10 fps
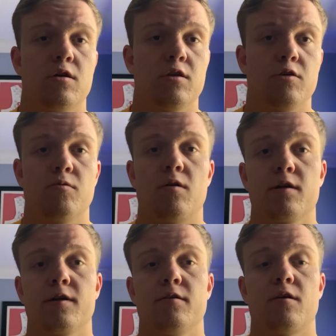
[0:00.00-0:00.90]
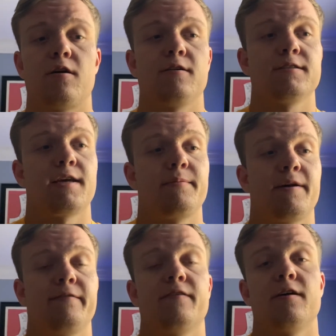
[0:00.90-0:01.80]
you want to go to the Hawks game,
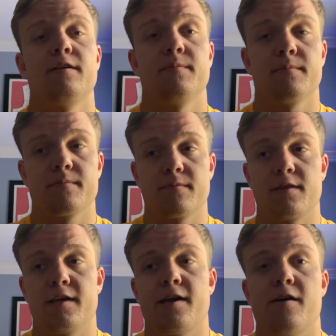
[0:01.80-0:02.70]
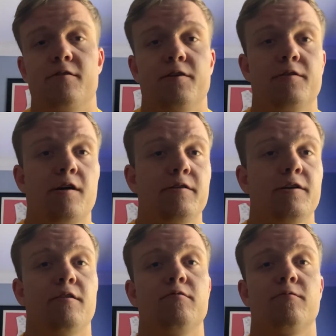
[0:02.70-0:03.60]
have fun, then go. You go at
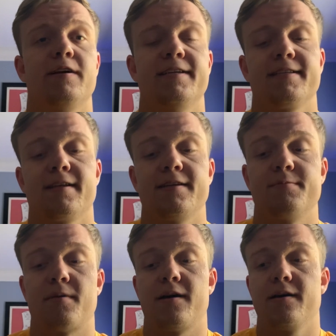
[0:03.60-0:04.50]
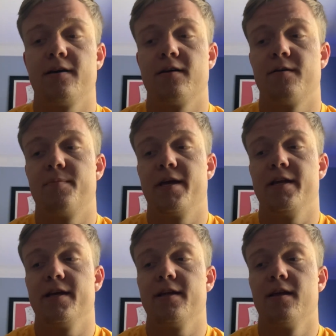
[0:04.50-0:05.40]
your own risk. That's my
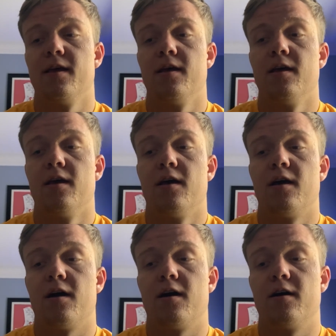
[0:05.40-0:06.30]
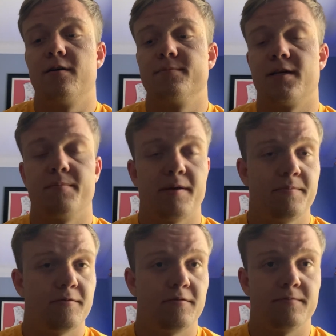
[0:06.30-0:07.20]
opinion. Um, some
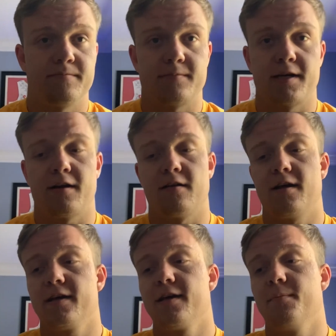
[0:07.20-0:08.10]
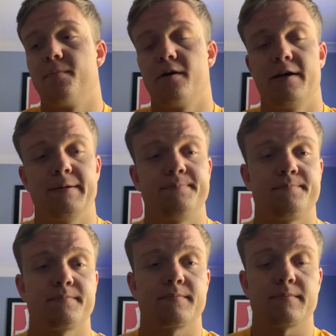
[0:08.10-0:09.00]
people might not like it, but
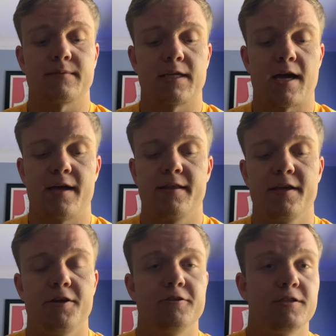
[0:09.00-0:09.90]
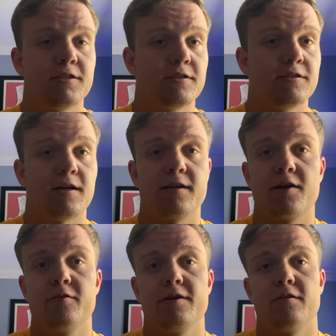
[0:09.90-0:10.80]
I think you just got to
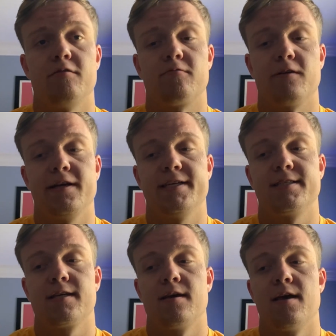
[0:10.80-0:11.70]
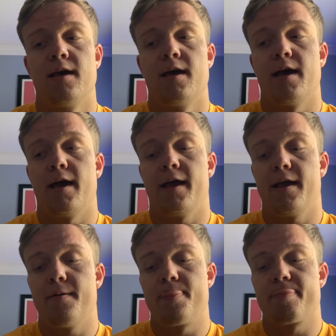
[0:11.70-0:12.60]
go at your own risk.
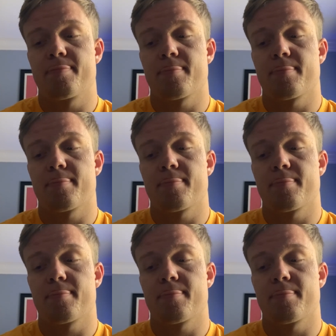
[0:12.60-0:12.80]
And